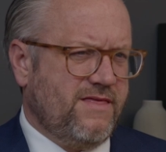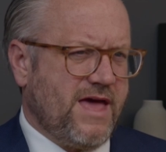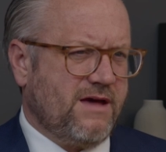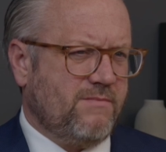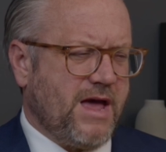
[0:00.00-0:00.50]

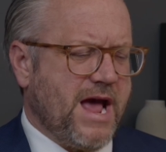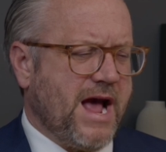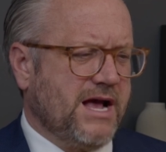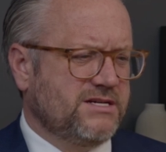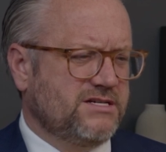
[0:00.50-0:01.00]
them
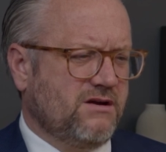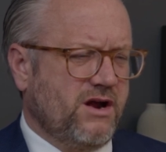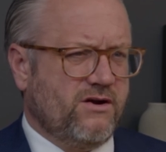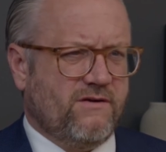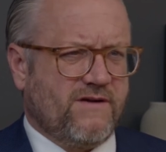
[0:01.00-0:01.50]
as a
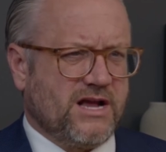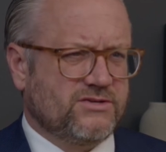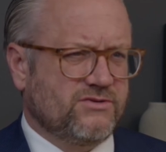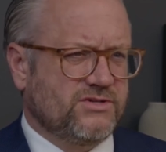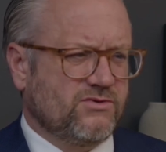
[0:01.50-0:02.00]
lender of
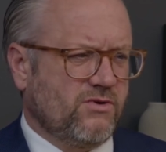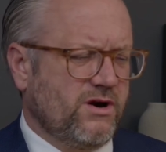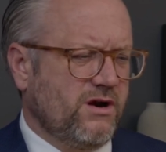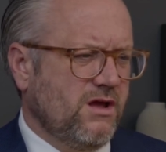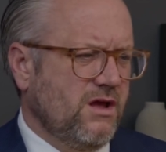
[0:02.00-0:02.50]
last resort,